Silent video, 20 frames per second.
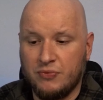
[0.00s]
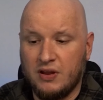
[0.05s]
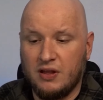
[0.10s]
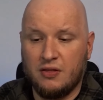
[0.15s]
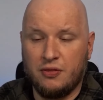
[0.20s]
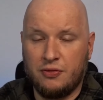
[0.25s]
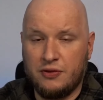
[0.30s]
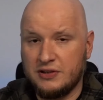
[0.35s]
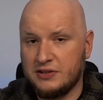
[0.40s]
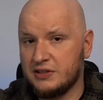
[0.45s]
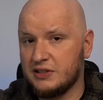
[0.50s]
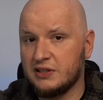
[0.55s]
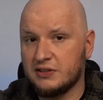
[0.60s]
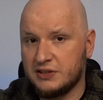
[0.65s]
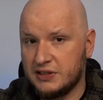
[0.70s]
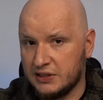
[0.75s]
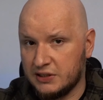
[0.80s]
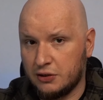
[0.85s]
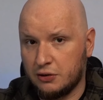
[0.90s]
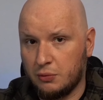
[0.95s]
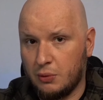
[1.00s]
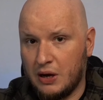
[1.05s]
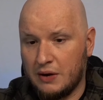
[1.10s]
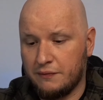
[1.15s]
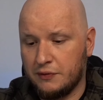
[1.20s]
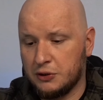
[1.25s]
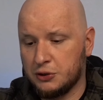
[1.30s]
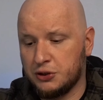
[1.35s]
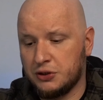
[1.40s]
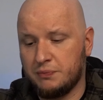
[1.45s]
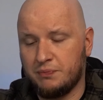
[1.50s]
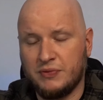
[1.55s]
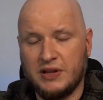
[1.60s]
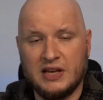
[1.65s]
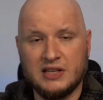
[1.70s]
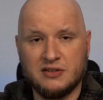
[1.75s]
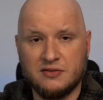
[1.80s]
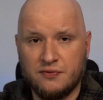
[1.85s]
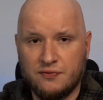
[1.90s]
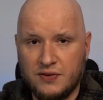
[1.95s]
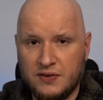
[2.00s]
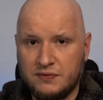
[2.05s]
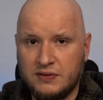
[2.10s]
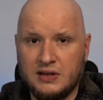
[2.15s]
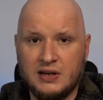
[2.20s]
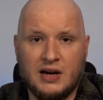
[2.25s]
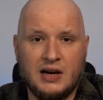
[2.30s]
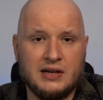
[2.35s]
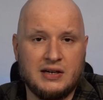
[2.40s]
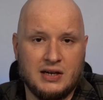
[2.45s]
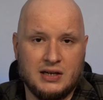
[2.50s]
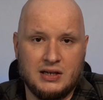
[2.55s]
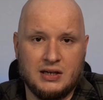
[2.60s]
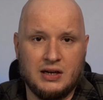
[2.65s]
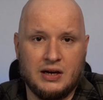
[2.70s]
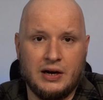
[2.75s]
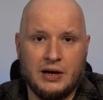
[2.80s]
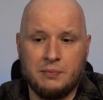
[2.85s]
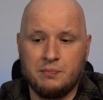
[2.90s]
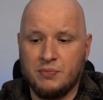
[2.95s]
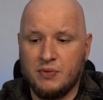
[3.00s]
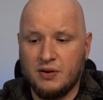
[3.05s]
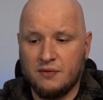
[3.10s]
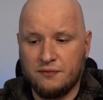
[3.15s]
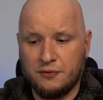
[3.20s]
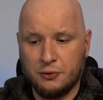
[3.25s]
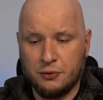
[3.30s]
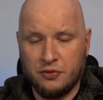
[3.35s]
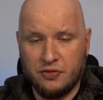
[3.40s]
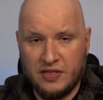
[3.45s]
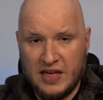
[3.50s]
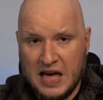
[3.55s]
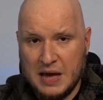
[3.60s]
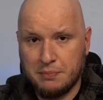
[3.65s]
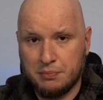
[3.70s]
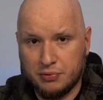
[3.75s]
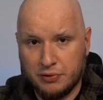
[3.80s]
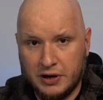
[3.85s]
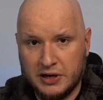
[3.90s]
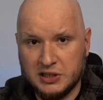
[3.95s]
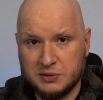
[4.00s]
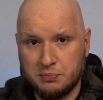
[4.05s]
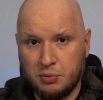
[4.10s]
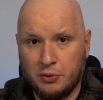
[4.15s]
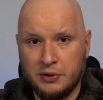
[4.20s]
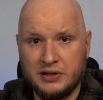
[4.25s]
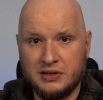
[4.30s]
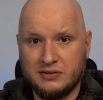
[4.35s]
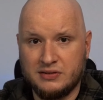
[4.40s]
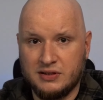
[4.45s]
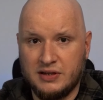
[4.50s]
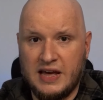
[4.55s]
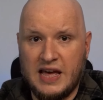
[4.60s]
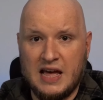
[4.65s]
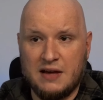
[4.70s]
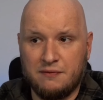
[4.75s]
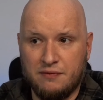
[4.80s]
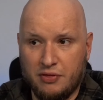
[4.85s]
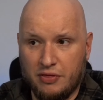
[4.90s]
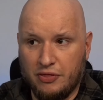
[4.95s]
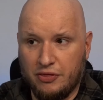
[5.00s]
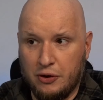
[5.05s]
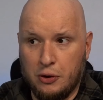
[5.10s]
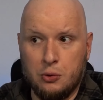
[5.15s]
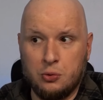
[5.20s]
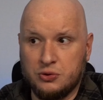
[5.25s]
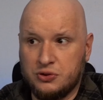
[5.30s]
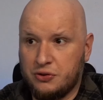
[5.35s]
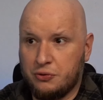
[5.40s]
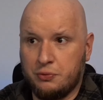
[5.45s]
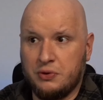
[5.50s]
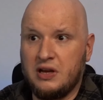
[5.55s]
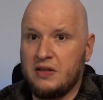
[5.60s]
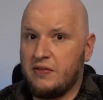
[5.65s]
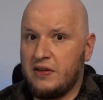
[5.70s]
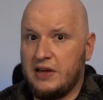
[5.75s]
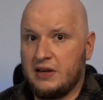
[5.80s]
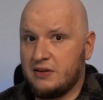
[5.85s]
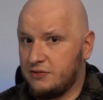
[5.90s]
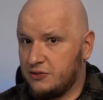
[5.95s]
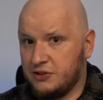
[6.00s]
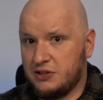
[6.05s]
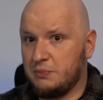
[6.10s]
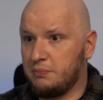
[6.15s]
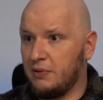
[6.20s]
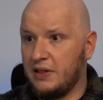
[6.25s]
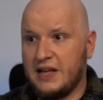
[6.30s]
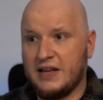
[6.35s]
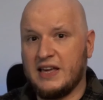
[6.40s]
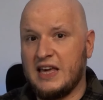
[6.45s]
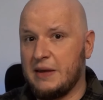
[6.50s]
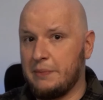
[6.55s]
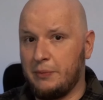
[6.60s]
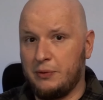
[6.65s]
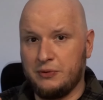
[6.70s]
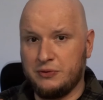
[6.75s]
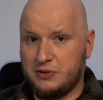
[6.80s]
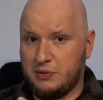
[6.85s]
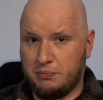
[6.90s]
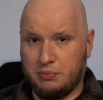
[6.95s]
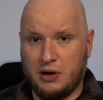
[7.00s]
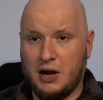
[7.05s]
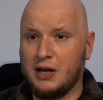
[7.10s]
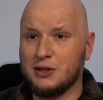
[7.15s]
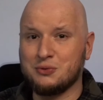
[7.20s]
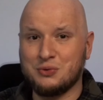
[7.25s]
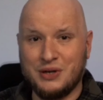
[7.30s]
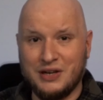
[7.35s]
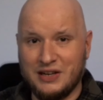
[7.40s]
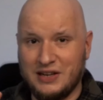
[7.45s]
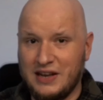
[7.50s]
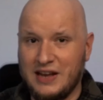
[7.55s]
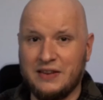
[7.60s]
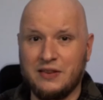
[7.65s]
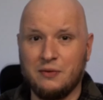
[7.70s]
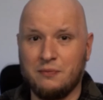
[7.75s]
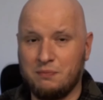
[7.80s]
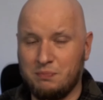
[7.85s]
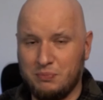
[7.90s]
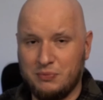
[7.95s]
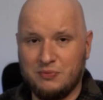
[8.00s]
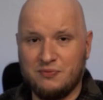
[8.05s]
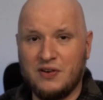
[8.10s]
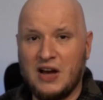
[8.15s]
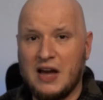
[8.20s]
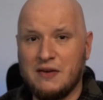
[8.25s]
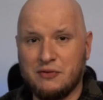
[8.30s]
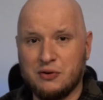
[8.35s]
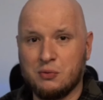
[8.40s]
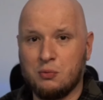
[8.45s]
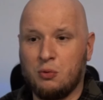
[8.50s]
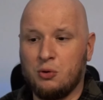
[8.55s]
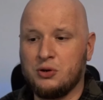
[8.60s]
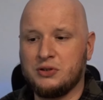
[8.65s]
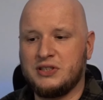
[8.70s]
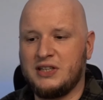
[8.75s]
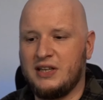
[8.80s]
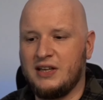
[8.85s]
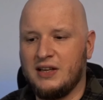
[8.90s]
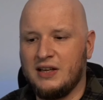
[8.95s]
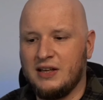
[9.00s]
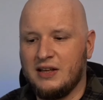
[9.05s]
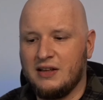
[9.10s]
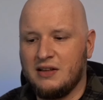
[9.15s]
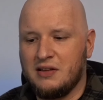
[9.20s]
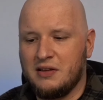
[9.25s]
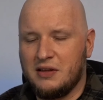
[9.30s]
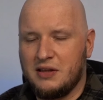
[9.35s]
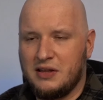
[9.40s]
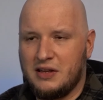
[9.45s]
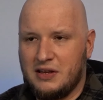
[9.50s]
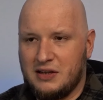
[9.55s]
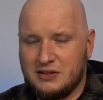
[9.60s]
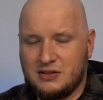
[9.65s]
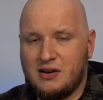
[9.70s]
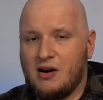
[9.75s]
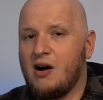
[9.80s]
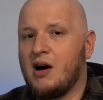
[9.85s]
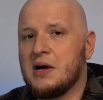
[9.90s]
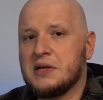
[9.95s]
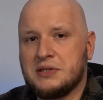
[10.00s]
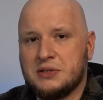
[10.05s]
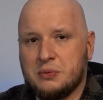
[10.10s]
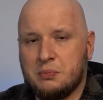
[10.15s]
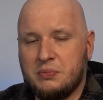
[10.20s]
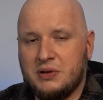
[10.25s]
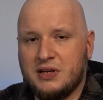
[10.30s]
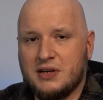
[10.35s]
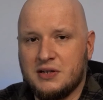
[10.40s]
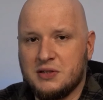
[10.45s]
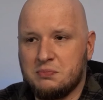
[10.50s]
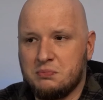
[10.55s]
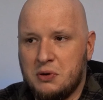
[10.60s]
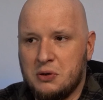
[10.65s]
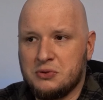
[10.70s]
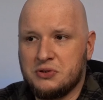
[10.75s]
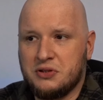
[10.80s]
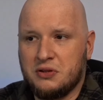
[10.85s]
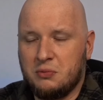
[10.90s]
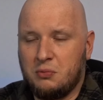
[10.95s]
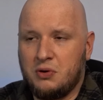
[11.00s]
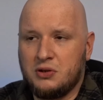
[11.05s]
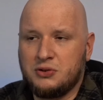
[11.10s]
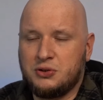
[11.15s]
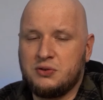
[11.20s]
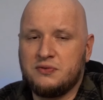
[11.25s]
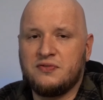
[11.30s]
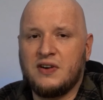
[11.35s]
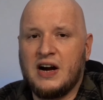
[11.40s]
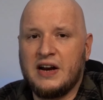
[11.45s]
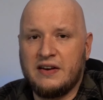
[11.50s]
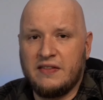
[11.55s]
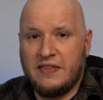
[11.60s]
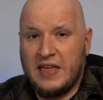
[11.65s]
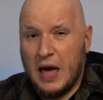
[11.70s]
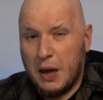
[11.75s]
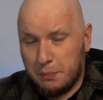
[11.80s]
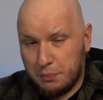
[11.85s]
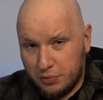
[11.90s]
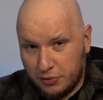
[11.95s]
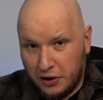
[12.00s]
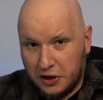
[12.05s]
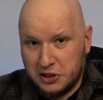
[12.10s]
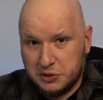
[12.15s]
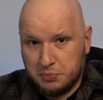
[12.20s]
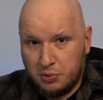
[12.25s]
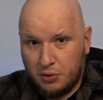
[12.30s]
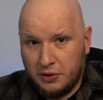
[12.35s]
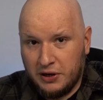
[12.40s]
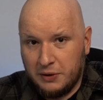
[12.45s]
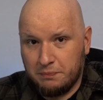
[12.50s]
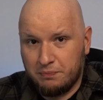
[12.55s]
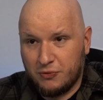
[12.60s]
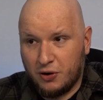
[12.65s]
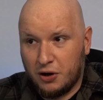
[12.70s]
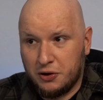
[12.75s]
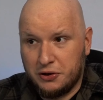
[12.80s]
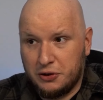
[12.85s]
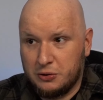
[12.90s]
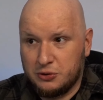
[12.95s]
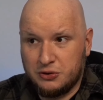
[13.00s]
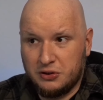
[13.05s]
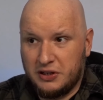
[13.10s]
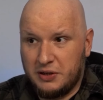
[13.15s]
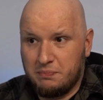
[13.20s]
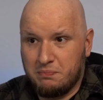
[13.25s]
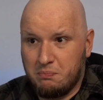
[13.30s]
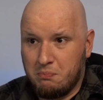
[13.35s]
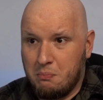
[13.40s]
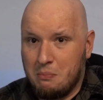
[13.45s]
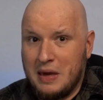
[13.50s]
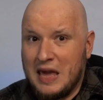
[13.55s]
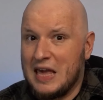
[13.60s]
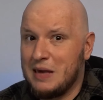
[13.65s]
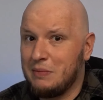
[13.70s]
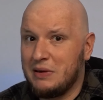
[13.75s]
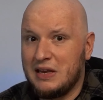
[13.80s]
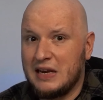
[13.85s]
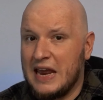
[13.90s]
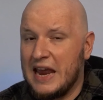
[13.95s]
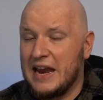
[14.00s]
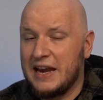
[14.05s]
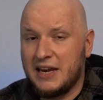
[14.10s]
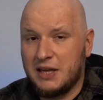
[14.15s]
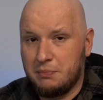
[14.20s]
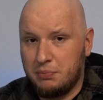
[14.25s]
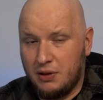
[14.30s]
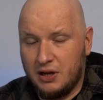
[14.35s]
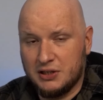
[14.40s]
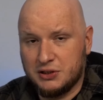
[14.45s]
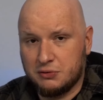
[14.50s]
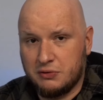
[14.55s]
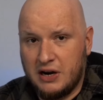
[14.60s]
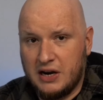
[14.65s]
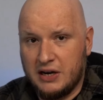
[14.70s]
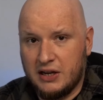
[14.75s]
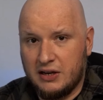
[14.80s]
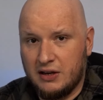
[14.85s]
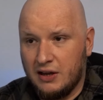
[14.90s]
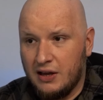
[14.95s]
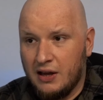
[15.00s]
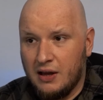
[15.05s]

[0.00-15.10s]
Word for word: this is the 600-watt version. It's $59.99. For that price point, to have those three things, just the black cables, the bronze rated, and the 5-year warranty, is awesome, because most of the ones you find at that price point are usually maybe an 80+ rated,